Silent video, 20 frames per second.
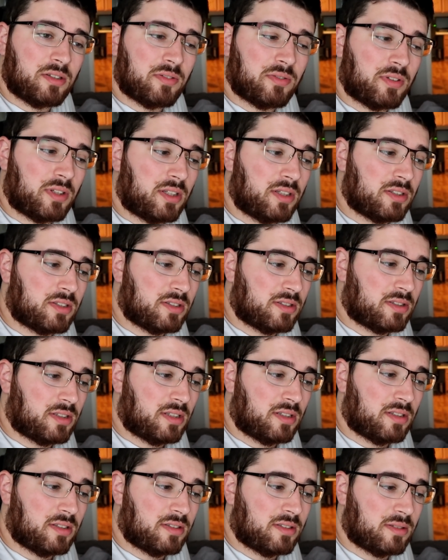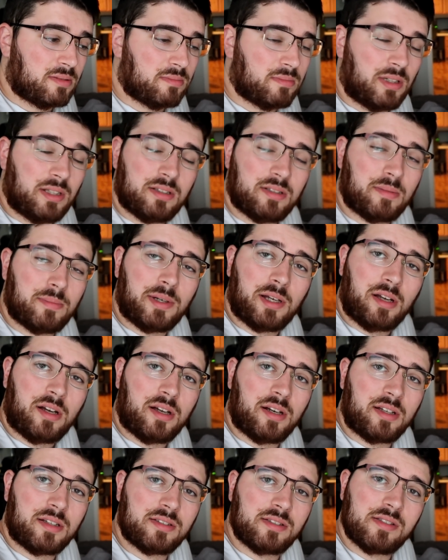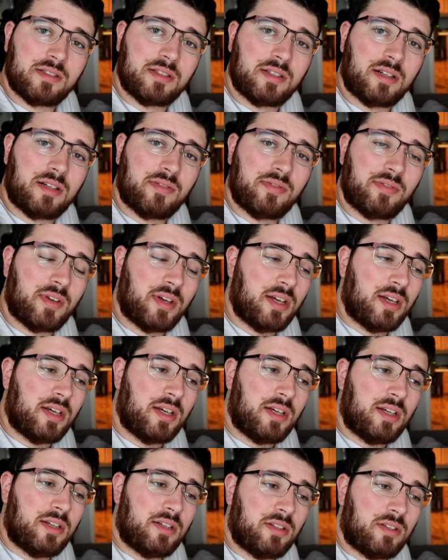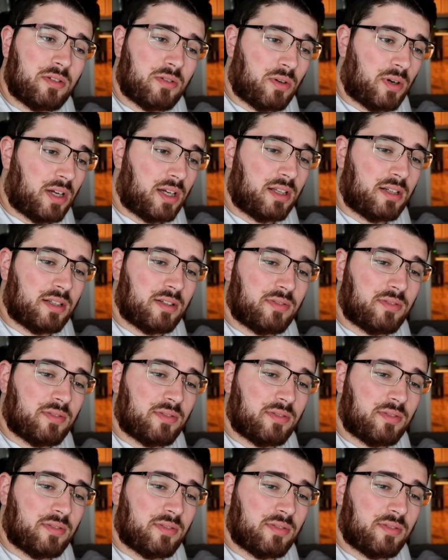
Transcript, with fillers: If they can just send us some antibiotics and stuff, great.